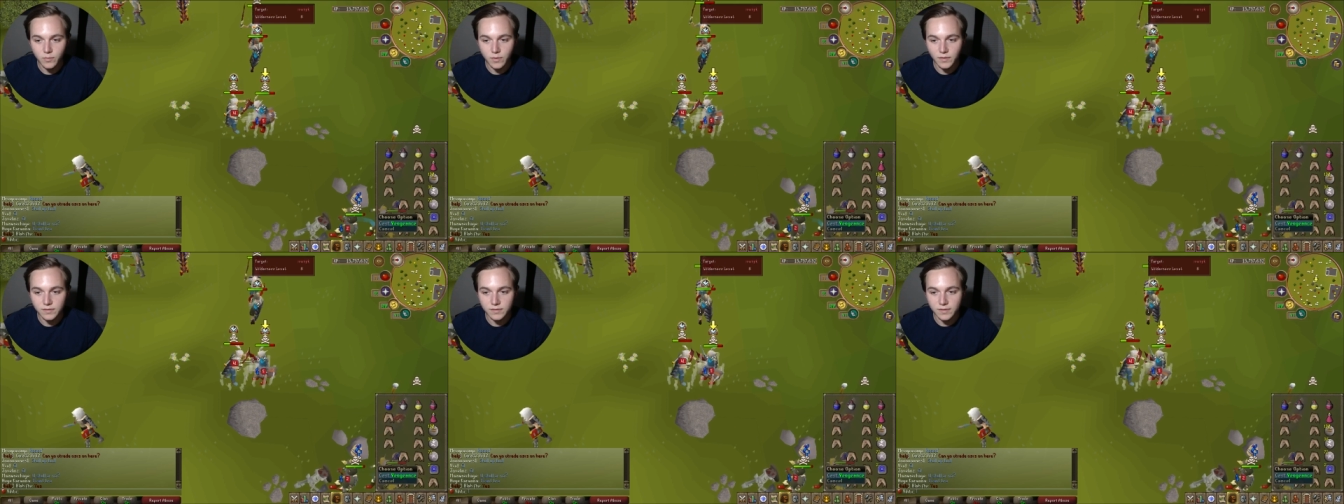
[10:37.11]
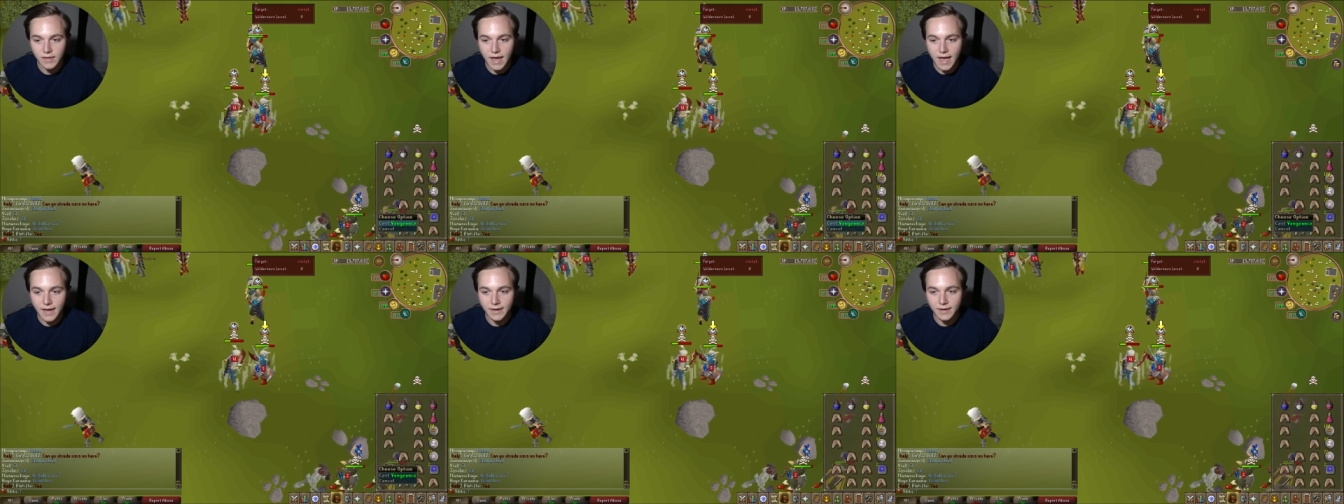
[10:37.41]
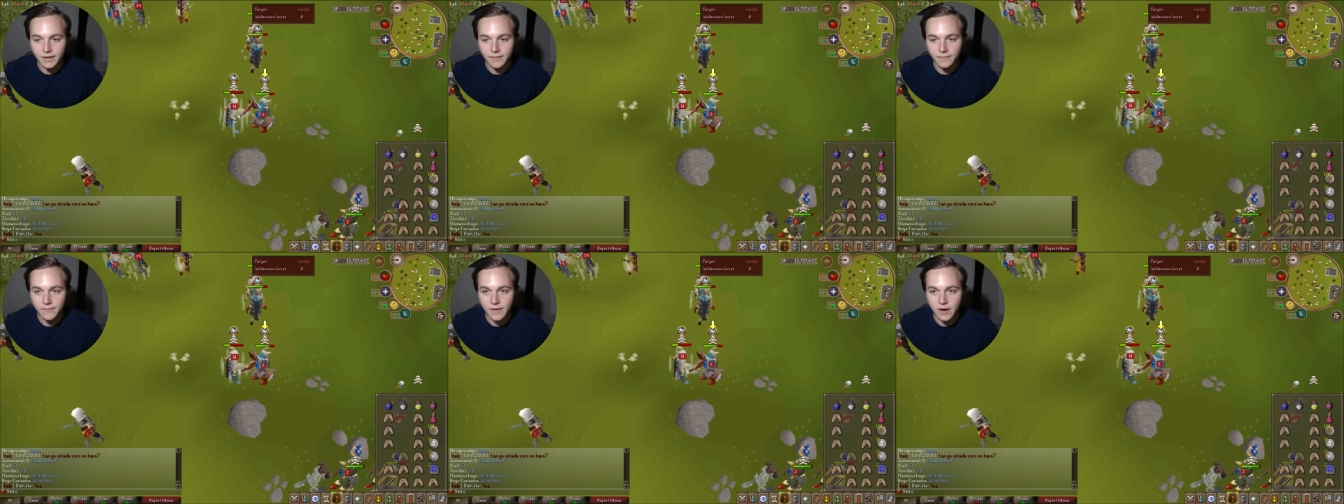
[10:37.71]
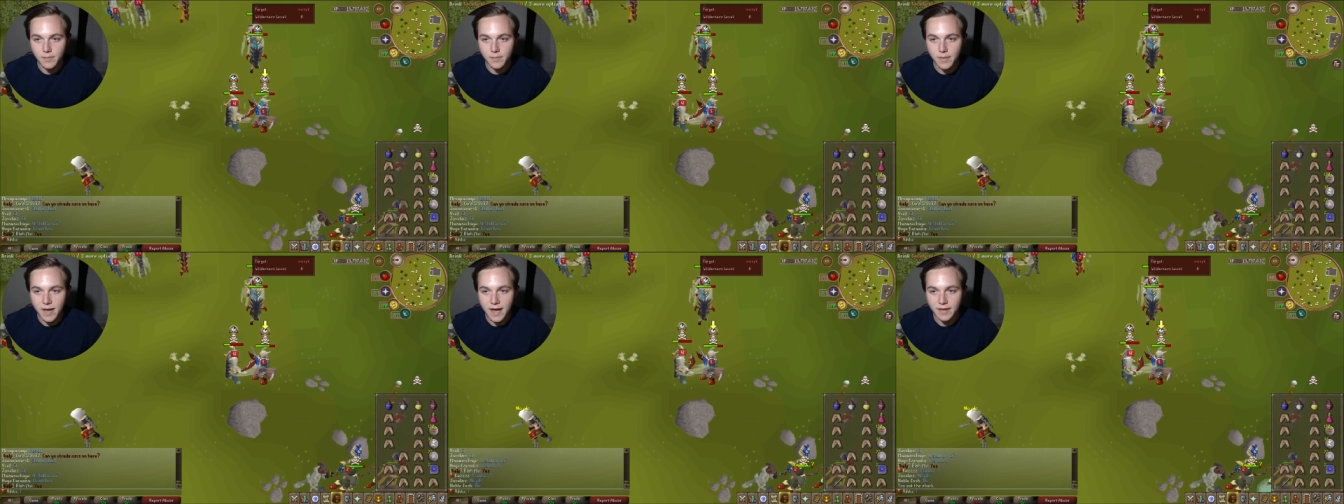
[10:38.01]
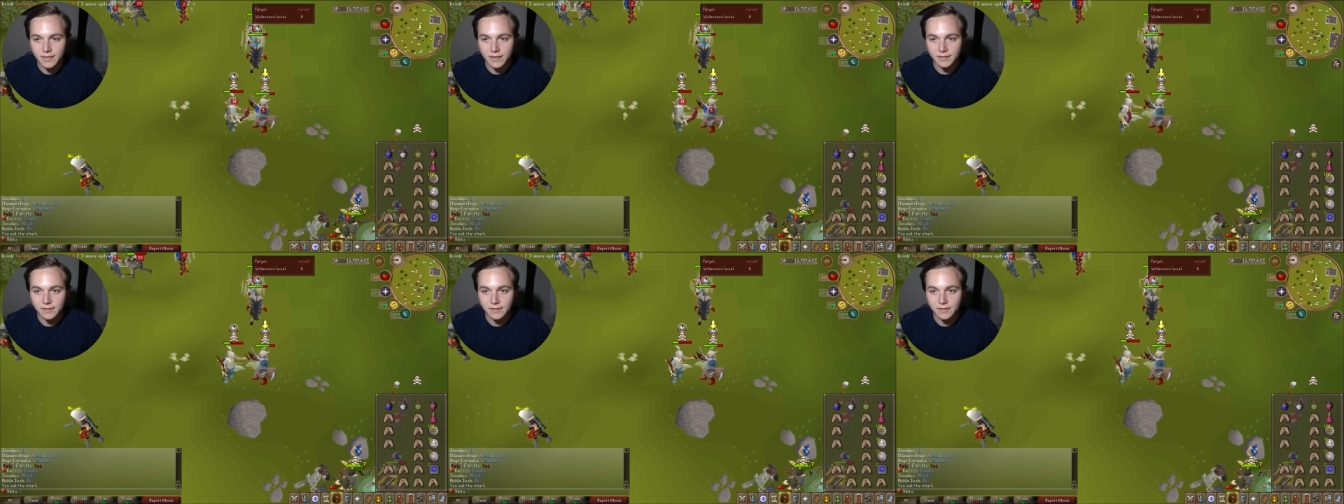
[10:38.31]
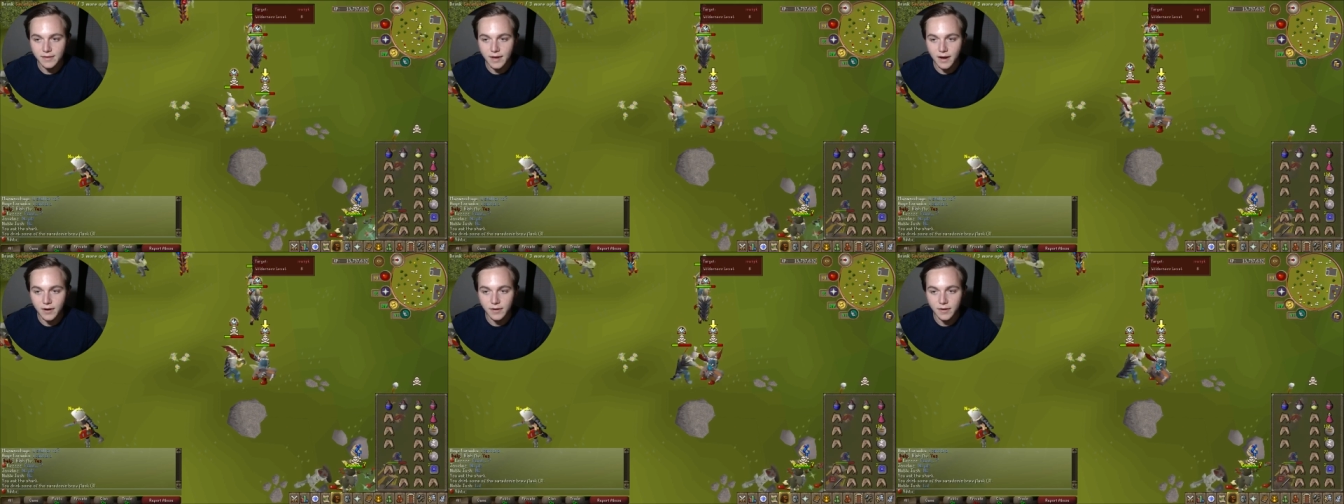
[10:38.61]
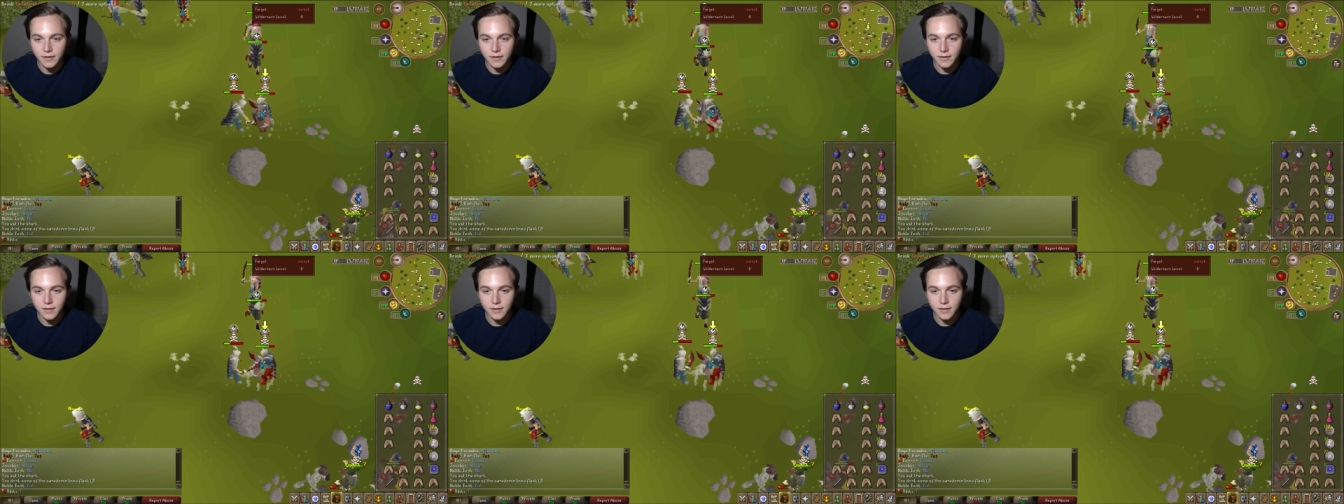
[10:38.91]
It's lagging very bad. That's
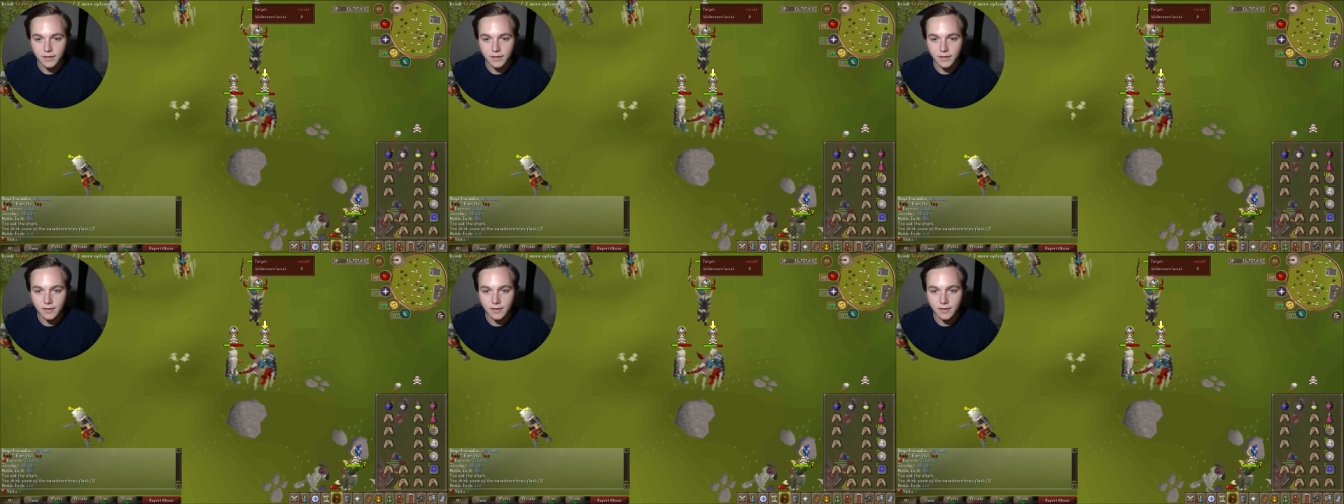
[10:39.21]
scary.